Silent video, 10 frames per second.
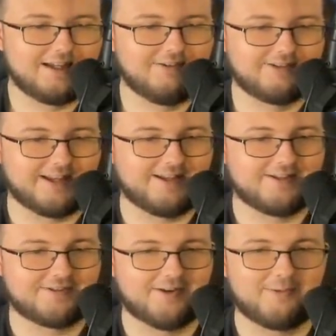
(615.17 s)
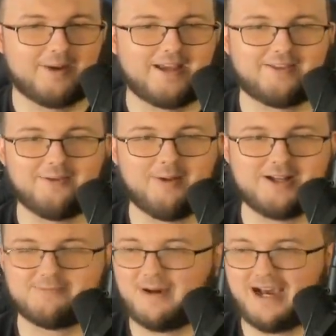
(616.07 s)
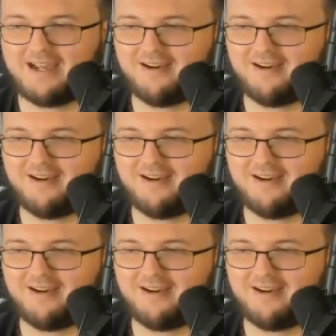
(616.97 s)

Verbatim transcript: he was getting destroyed way too much by it.